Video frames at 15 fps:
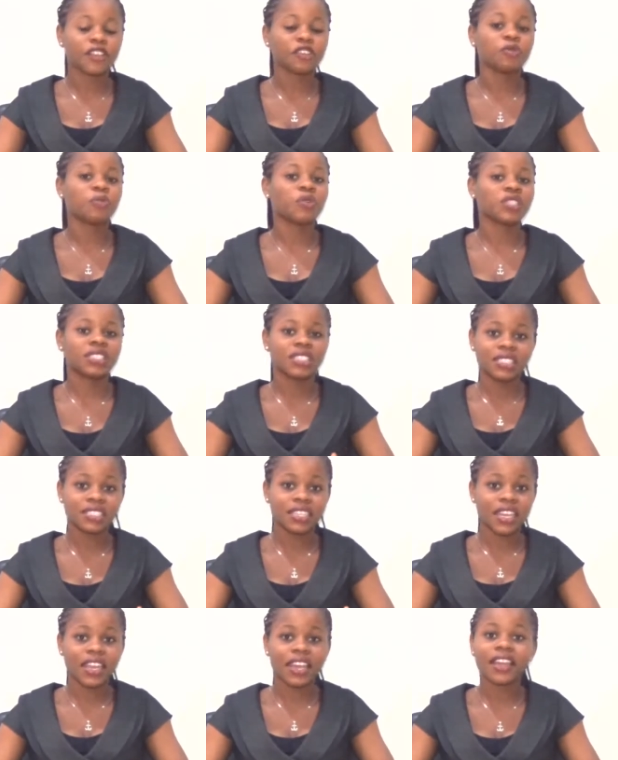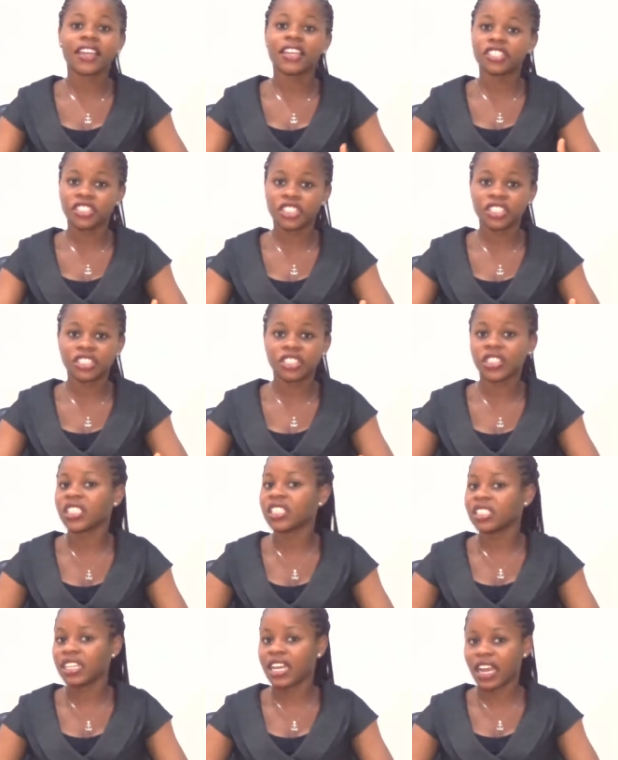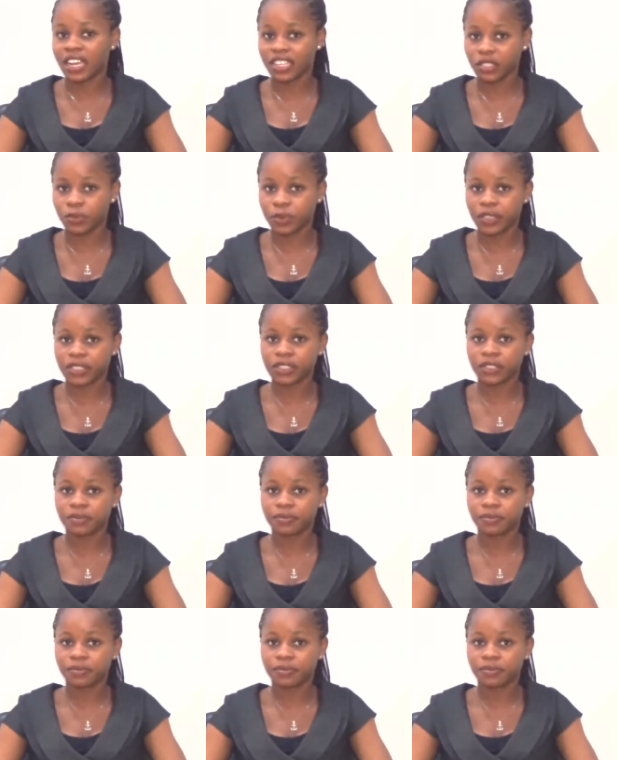and you must desire a change in that aspect.